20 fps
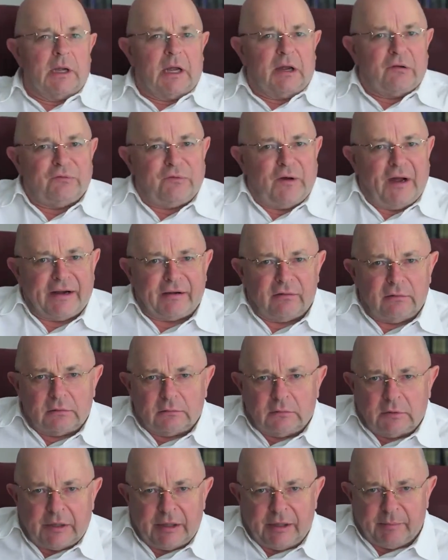Our final
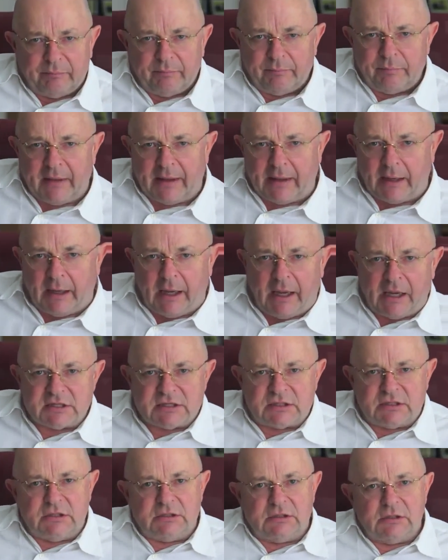clip
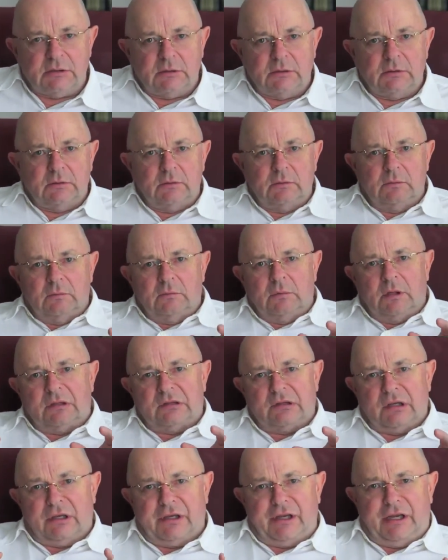has to do
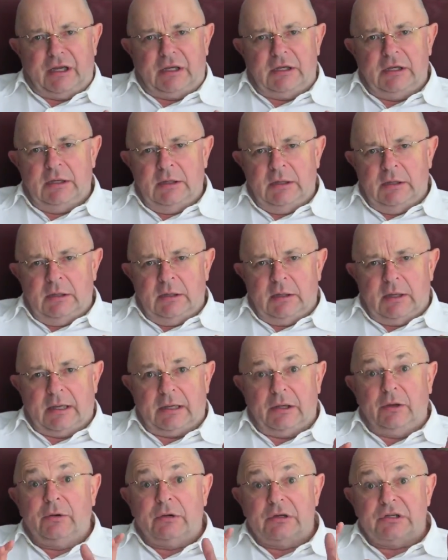with the link
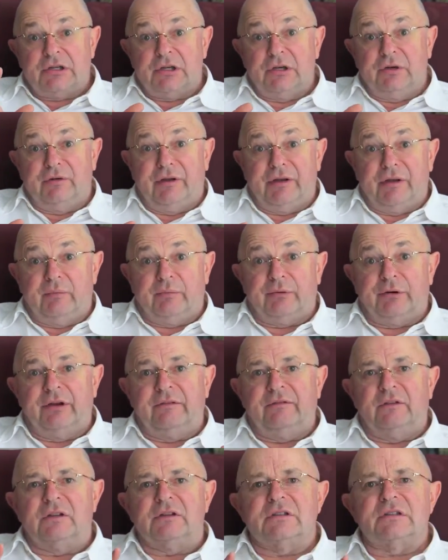alluded to in the
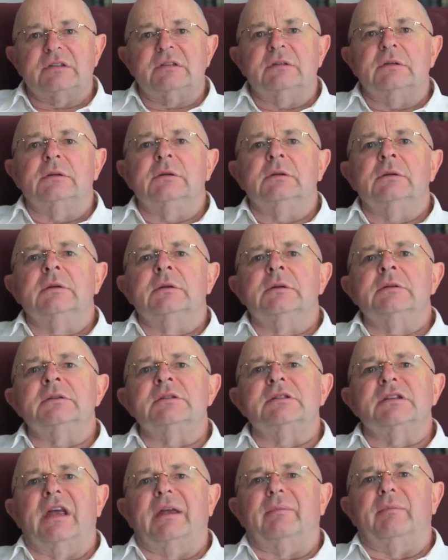previous
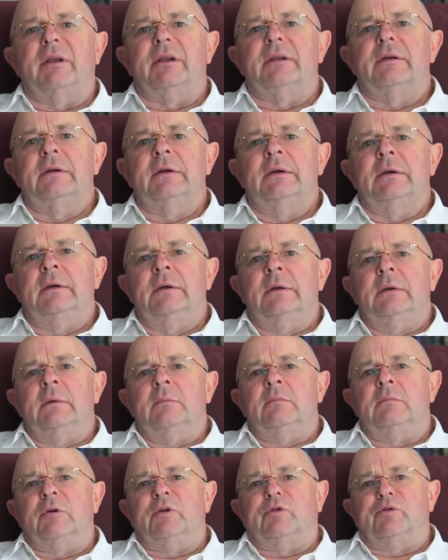segment
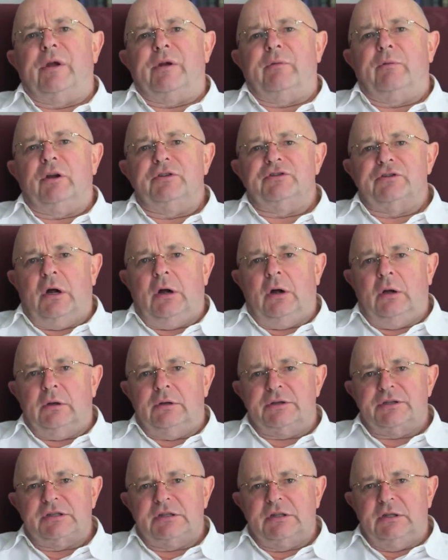between Roger
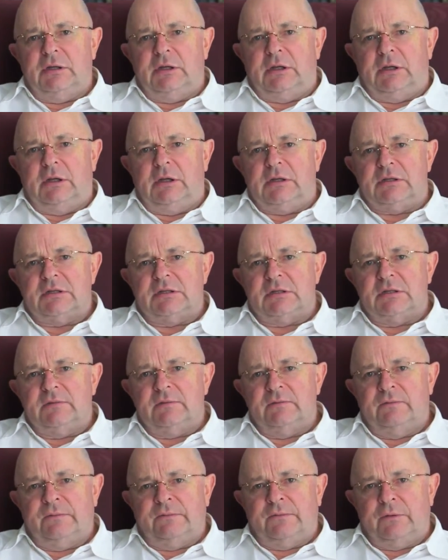Hollis in his
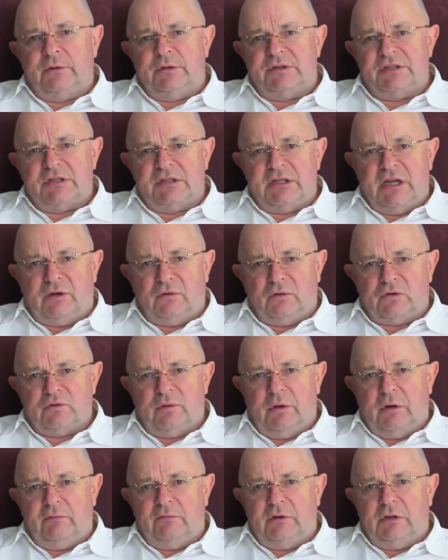first 10 or
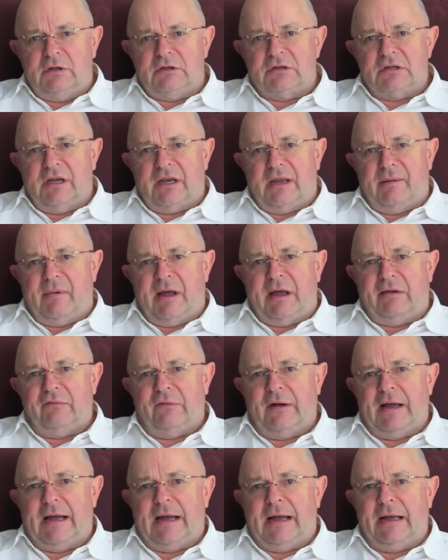12 years at
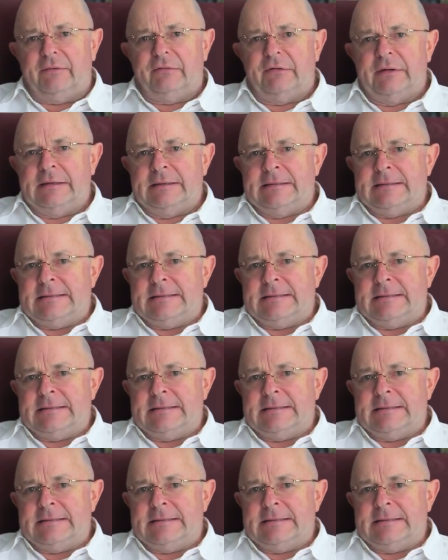MI5